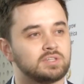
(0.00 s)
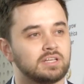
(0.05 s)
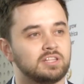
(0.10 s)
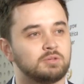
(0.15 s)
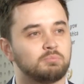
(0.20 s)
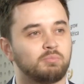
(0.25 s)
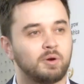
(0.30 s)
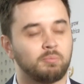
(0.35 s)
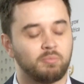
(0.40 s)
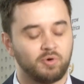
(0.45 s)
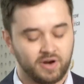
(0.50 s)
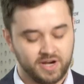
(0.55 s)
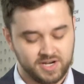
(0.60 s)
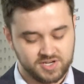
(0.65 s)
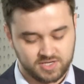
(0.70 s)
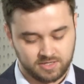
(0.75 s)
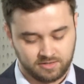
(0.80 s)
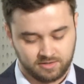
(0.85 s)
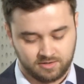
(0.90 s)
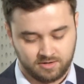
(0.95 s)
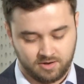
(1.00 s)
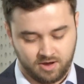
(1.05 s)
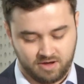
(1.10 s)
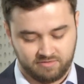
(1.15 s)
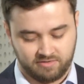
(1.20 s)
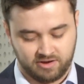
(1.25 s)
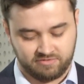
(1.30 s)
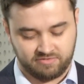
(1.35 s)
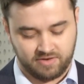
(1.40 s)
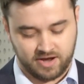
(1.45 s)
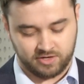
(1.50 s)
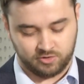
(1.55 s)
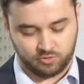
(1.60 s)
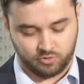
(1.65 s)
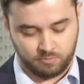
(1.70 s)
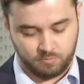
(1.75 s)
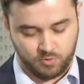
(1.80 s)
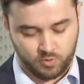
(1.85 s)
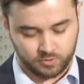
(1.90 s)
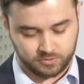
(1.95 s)
in the preparation of our final
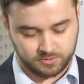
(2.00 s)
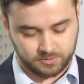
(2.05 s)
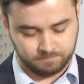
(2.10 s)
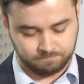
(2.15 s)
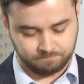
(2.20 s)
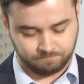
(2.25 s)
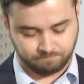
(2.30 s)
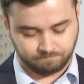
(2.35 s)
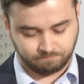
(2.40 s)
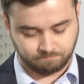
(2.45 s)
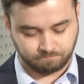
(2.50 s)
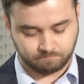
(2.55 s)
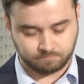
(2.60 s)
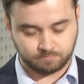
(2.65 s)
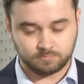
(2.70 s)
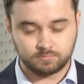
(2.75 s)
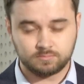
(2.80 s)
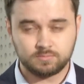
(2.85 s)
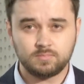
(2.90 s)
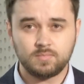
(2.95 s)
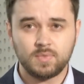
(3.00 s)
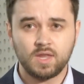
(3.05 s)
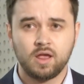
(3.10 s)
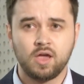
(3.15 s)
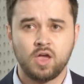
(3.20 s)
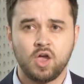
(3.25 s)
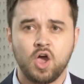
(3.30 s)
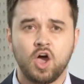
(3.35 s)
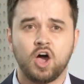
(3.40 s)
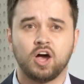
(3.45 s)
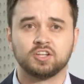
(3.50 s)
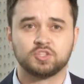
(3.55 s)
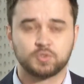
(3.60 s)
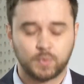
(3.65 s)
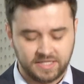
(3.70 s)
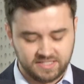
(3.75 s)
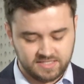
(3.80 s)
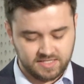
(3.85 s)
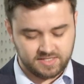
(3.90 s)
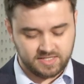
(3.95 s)
report. On
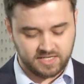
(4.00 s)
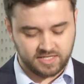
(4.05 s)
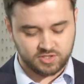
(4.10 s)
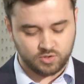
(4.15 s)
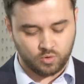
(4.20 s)
26